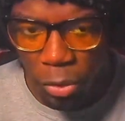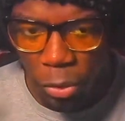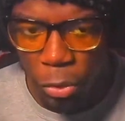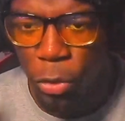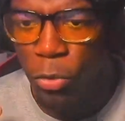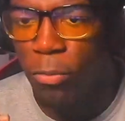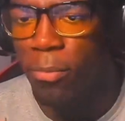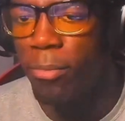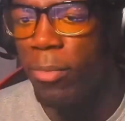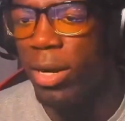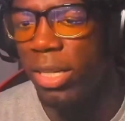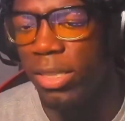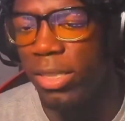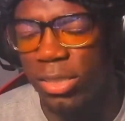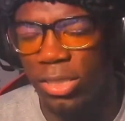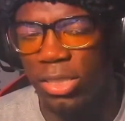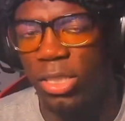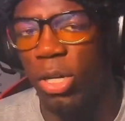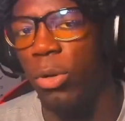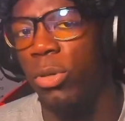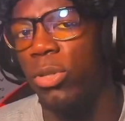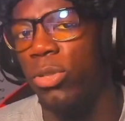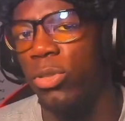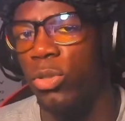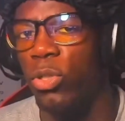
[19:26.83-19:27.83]
You must
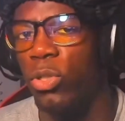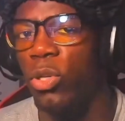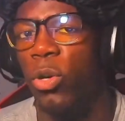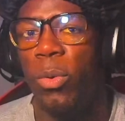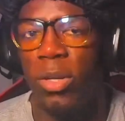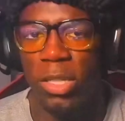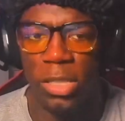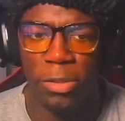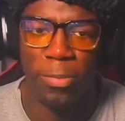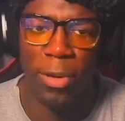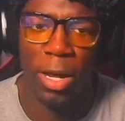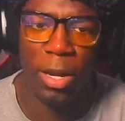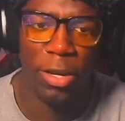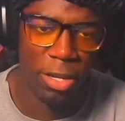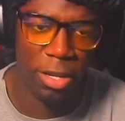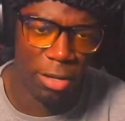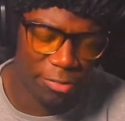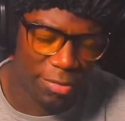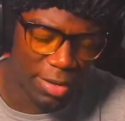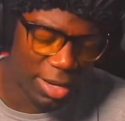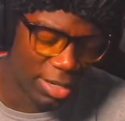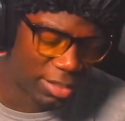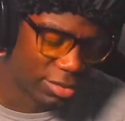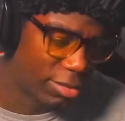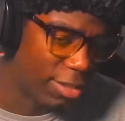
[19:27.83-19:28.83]
go to school with a smile on your
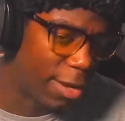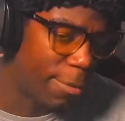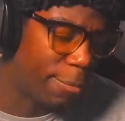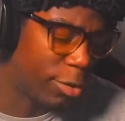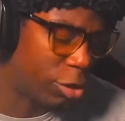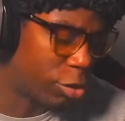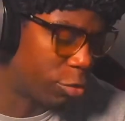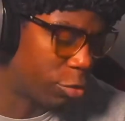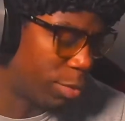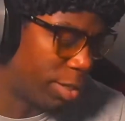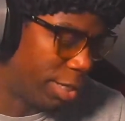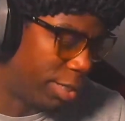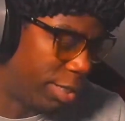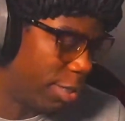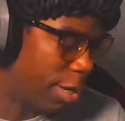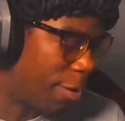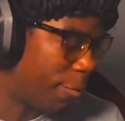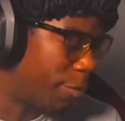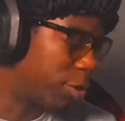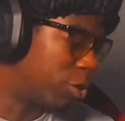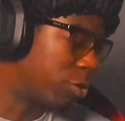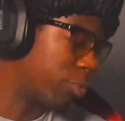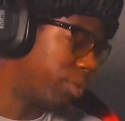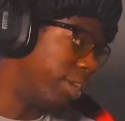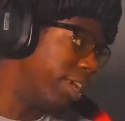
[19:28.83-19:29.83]
face. Number three,
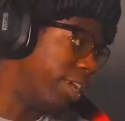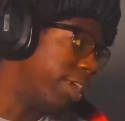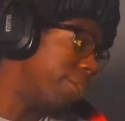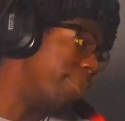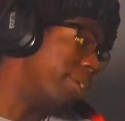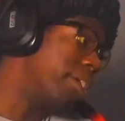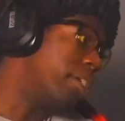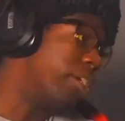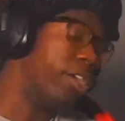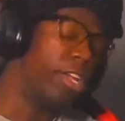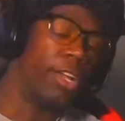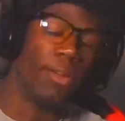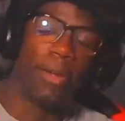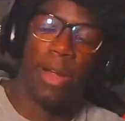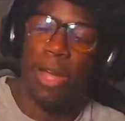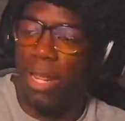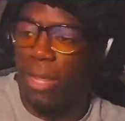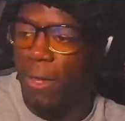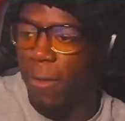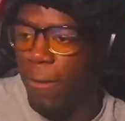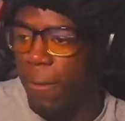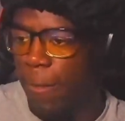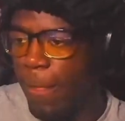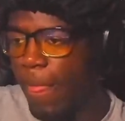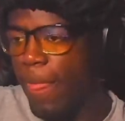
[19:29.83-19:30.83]
here we go. You
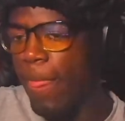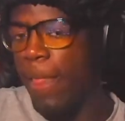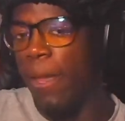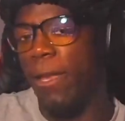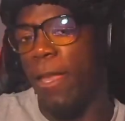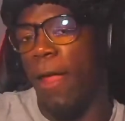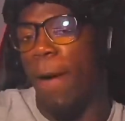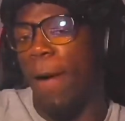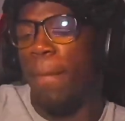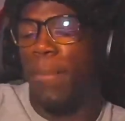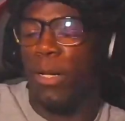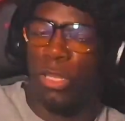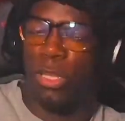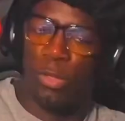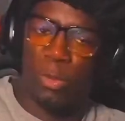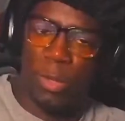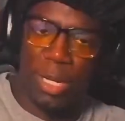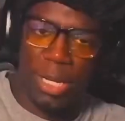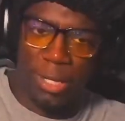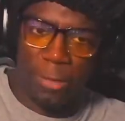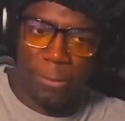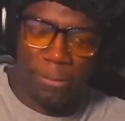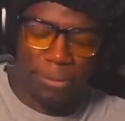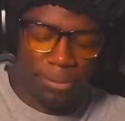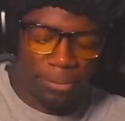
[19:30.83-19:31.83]
ready? Number three,
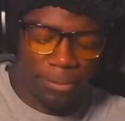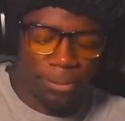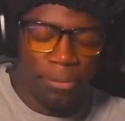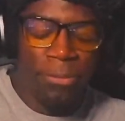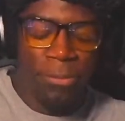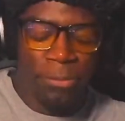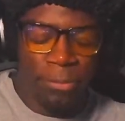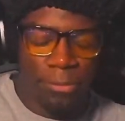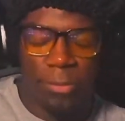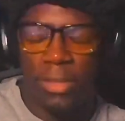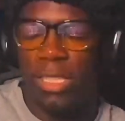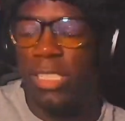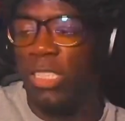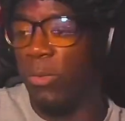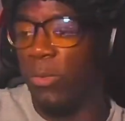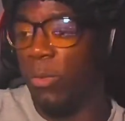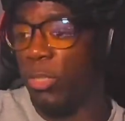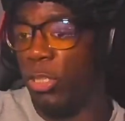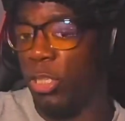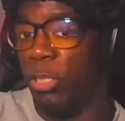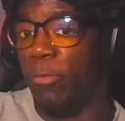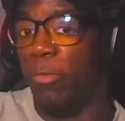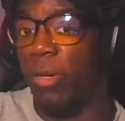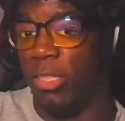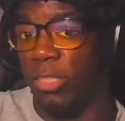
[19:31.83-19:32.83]
this is
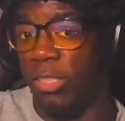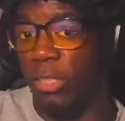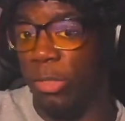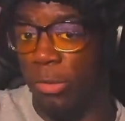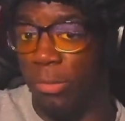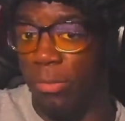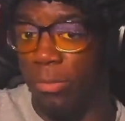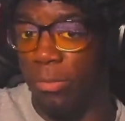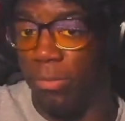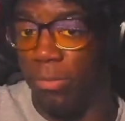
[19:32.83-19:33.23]
what you must do.